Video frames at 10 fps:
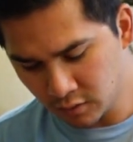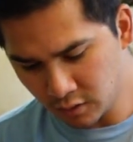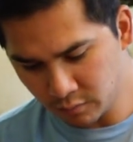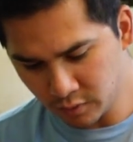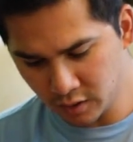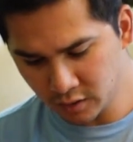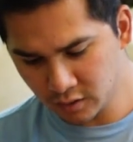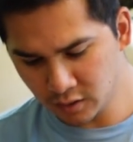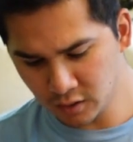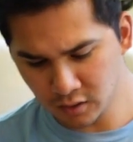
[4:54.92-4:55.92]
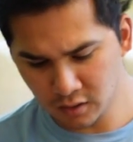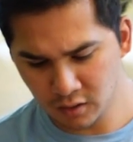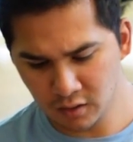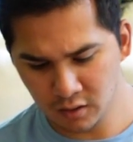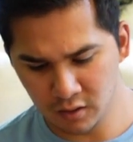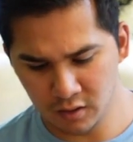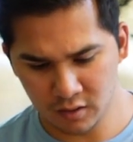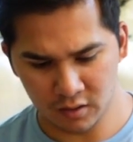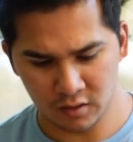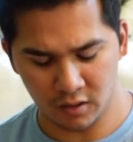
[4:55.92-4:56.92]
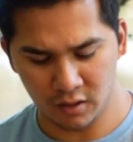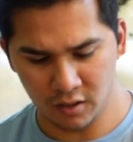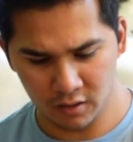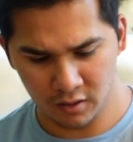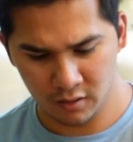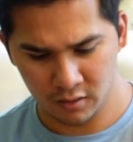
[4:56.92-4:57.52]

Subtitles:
I'm guessing this is on.